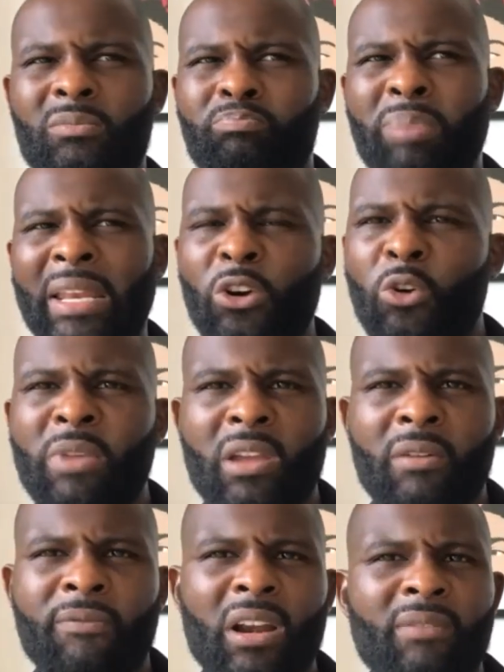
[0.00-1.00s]
be in
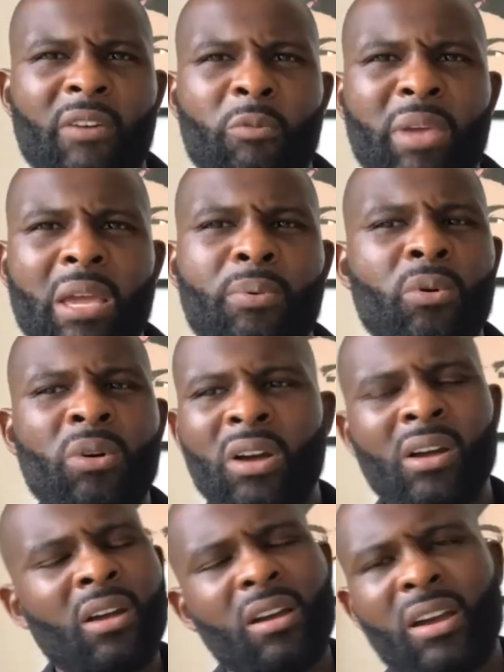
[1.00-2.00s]
front of other people,
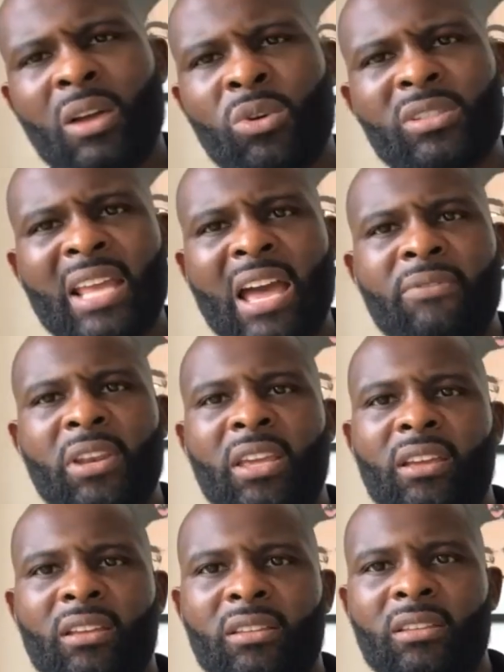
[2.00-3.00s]
and I wasn't having it.
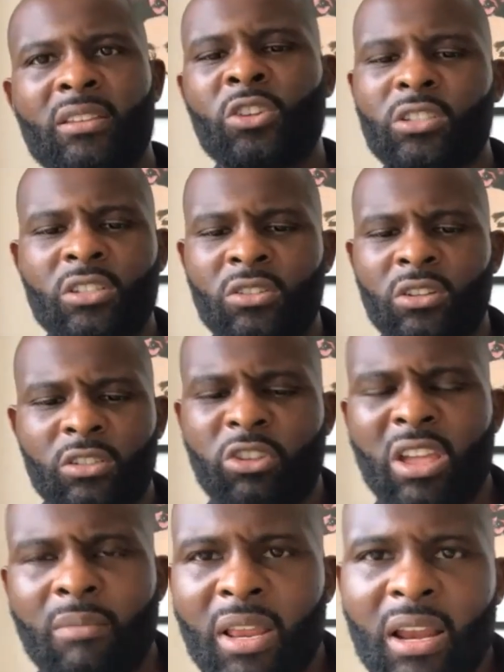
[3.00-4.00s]
You're not
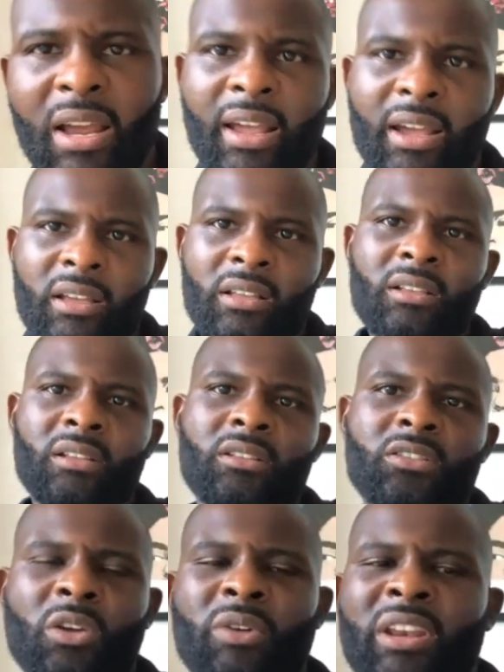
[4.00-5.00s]
treating me like that.
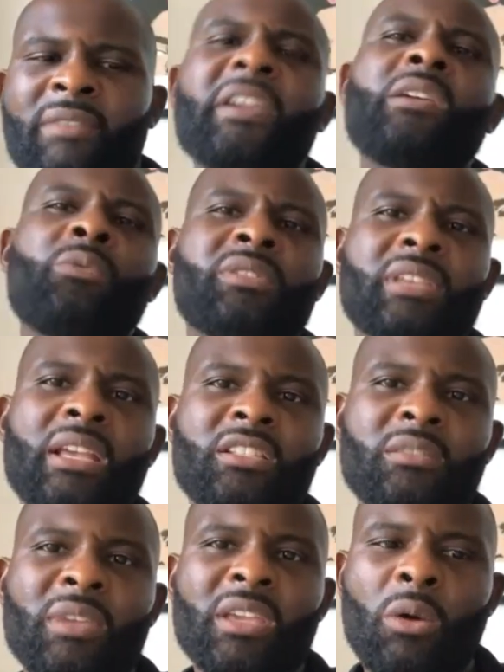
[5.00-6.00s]
So anything he would say
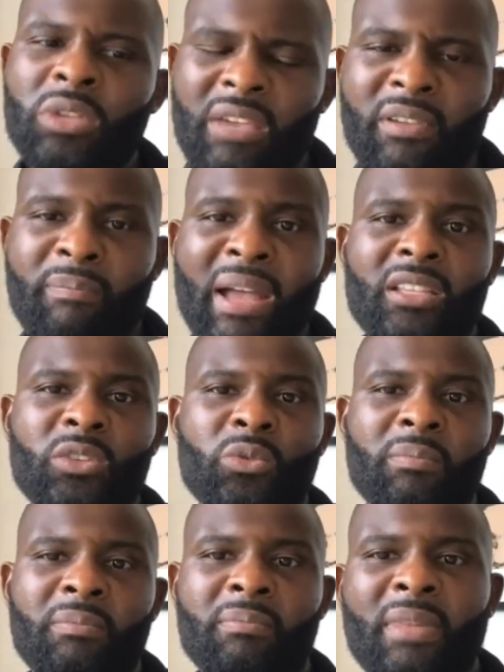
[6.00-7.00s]
to me, I would give it back to
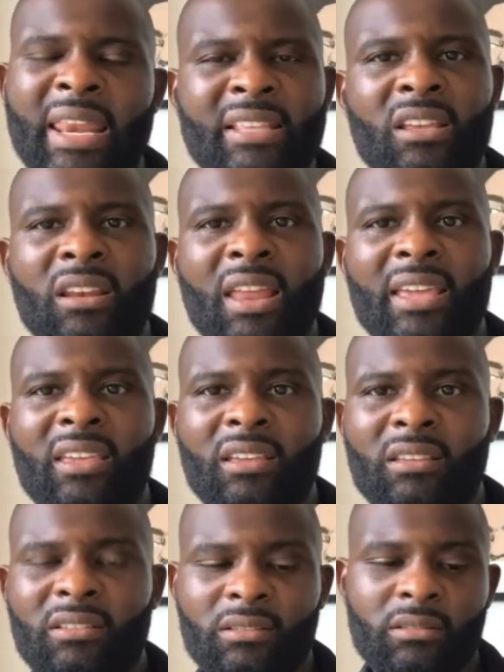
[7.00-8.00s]
him, and he didn't like it.
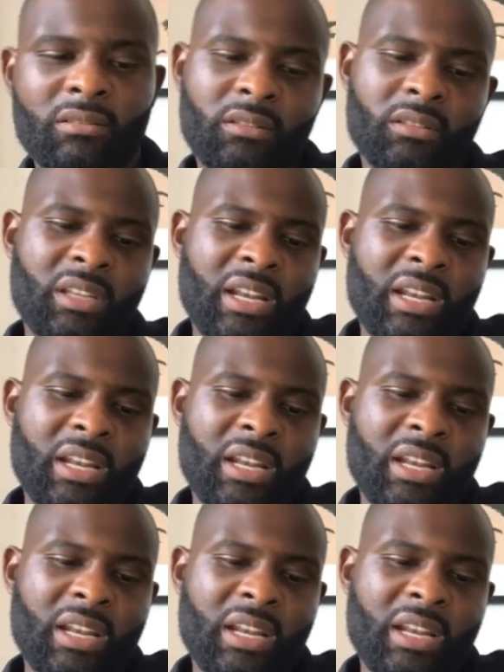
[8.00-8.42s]
So